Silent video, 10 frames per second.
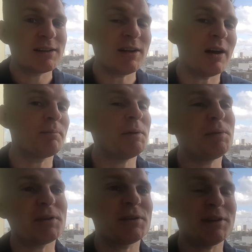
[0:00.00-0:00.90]
Yeah,
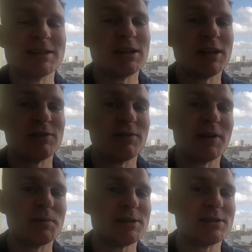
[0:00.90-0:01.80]
people are gonna say Roger
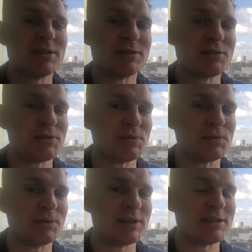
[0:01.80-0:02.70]
Ver, but it's not true.
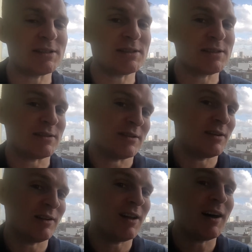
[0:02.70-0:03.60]
This is uh,
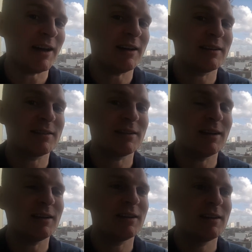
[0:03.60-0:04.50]
a, lie. Huh?